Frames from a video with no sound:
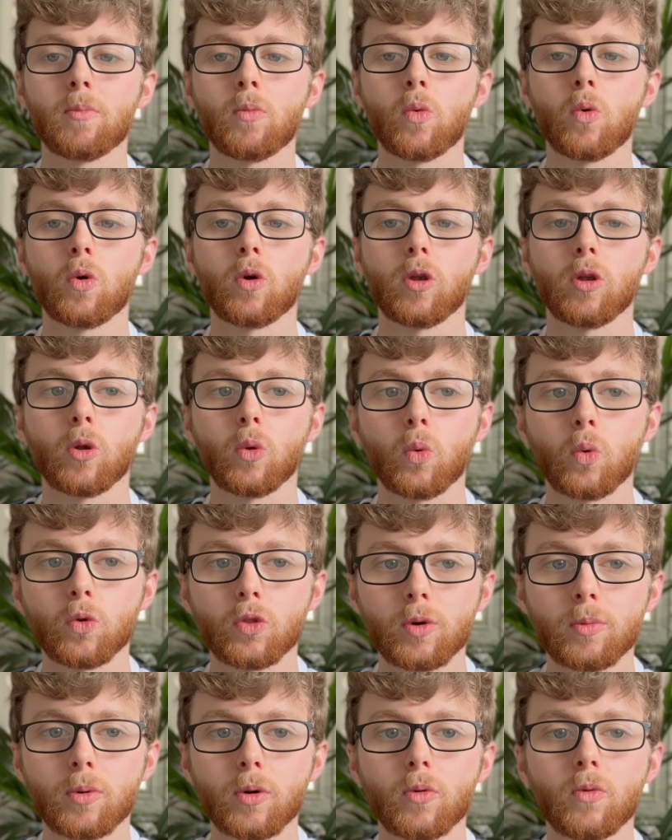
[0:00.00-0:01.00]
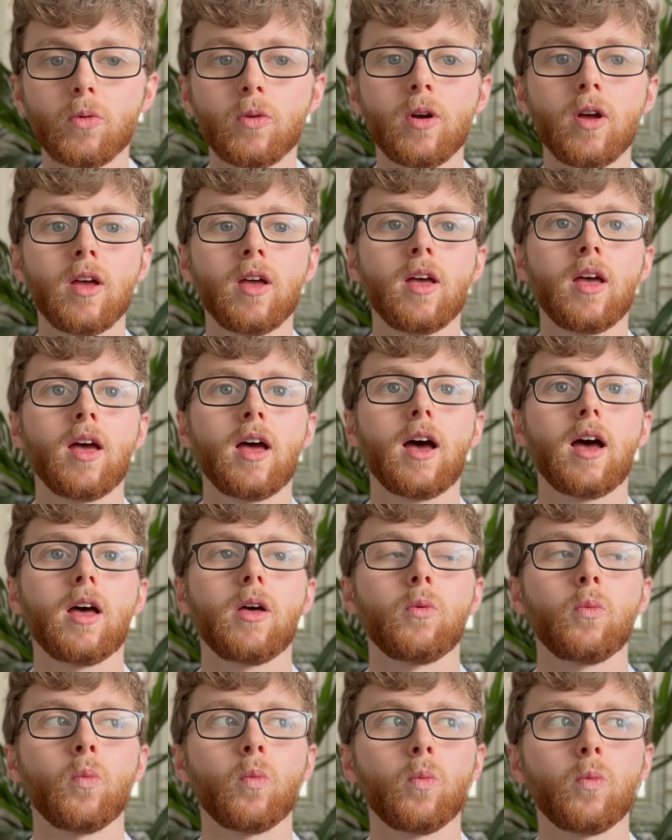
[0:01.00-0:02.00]
more loadable,
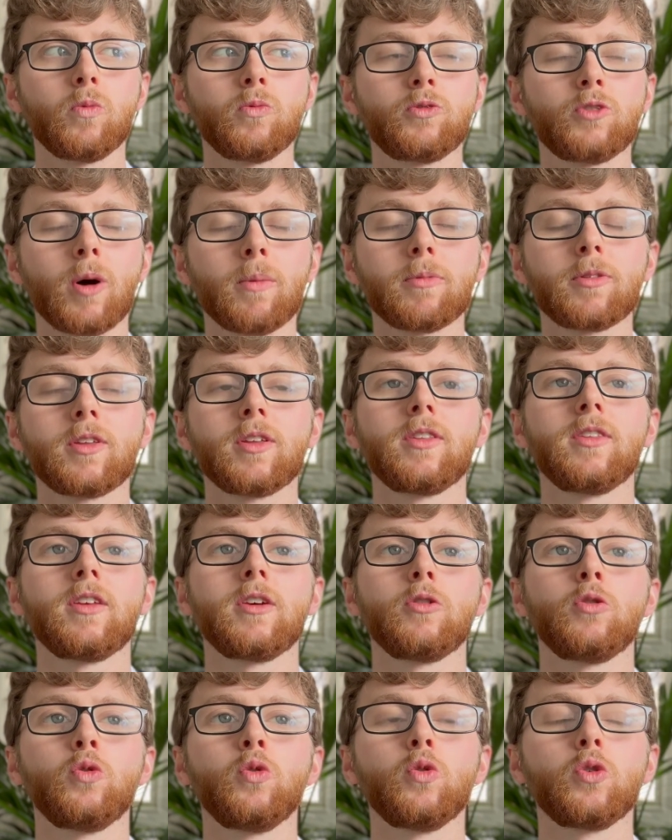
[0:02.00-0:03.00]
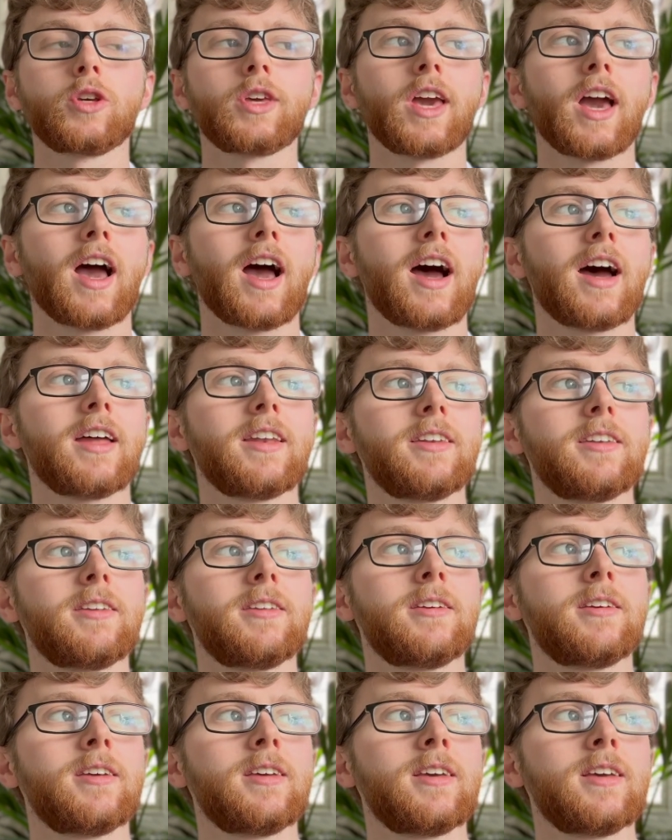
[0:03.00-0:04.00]
something that you can
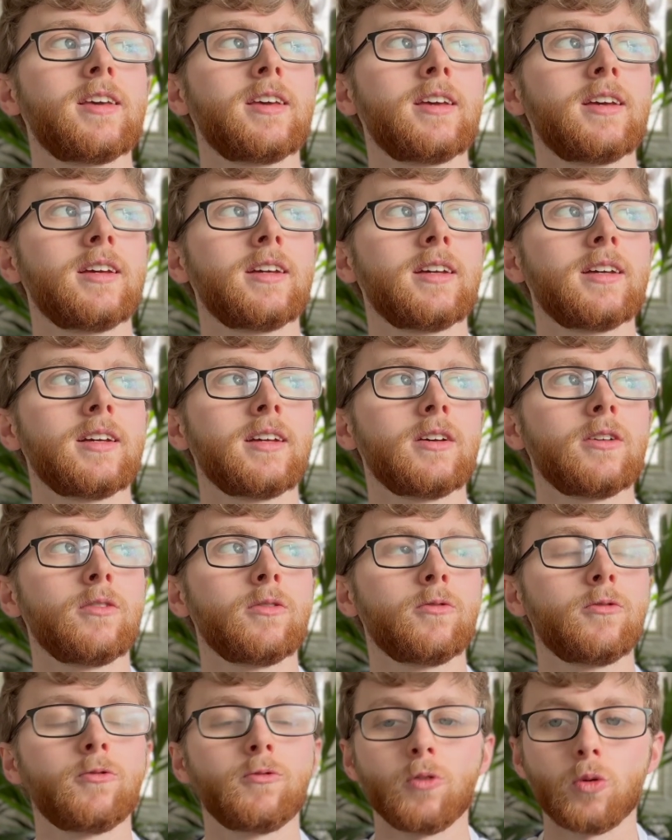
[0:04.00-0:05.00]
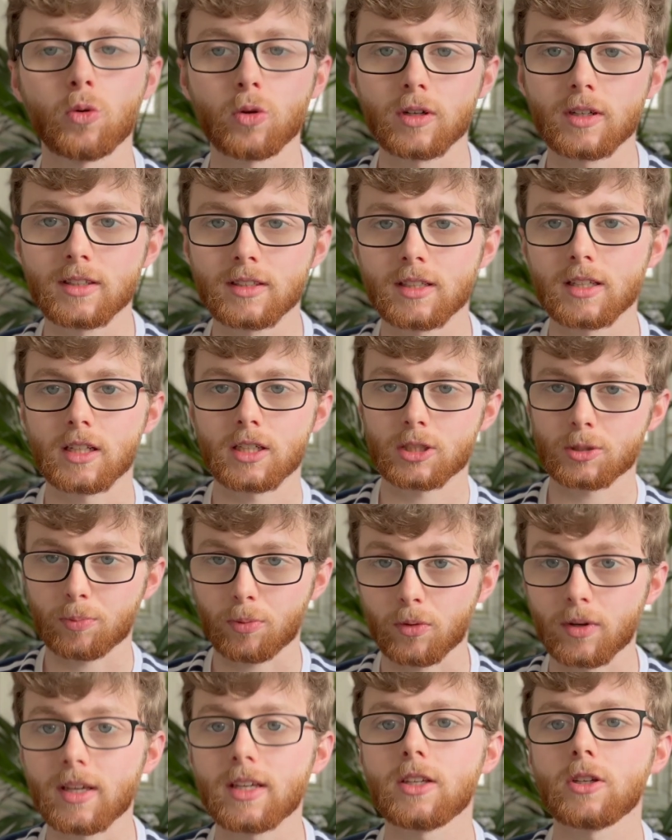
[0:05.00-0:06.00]
fully
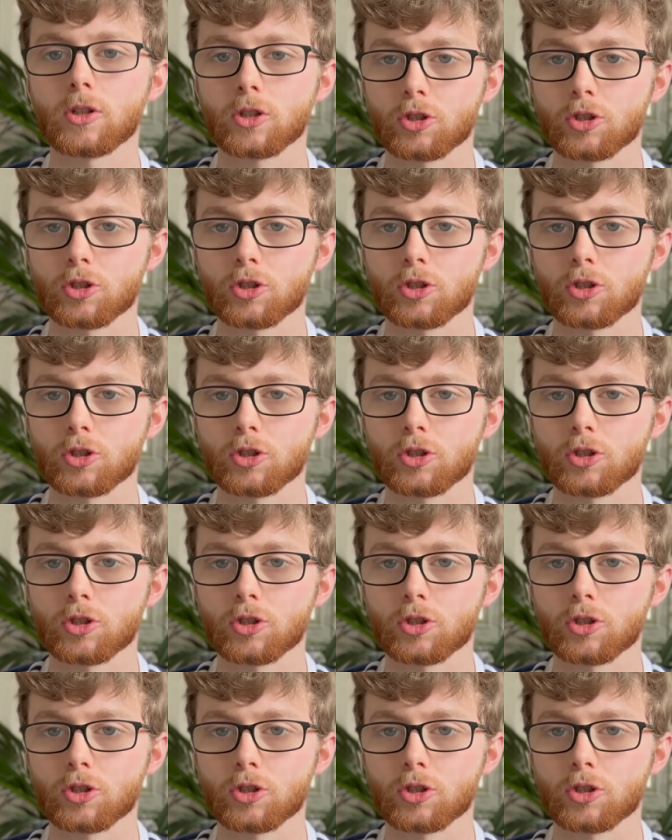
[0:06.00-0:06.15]
display your